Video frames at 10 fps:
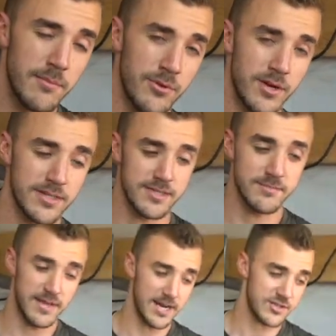Plus,
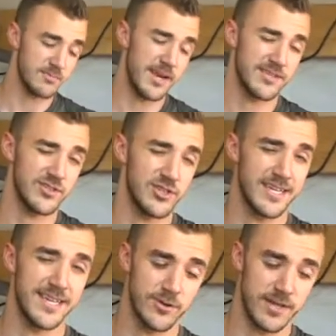it actually makes it so you can
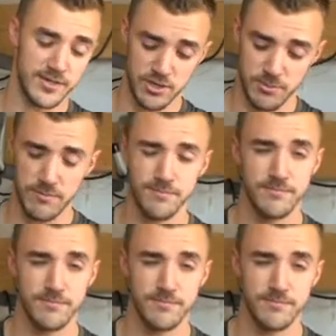hear that turbo.